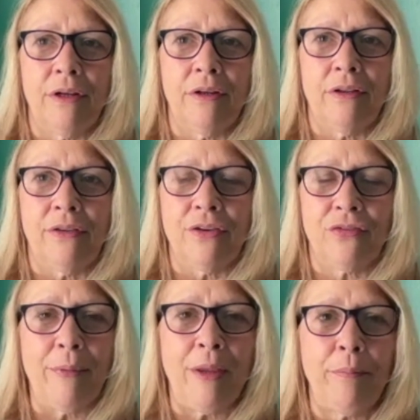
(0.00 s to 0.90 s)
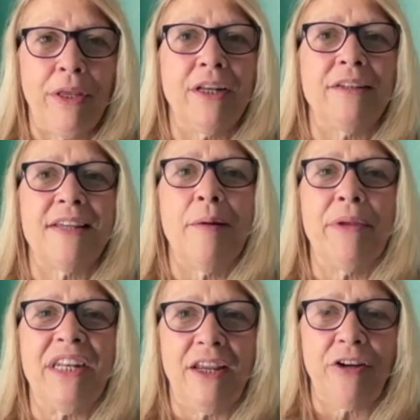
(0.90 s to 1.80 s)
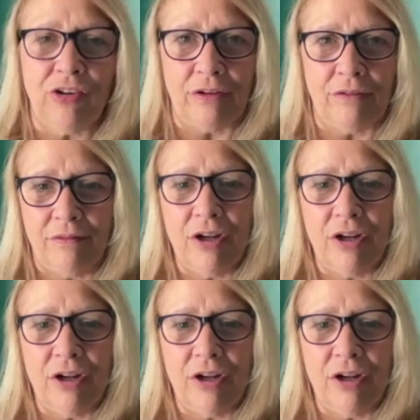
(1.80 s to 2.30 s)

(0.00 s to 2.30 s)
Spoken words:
this may be an examination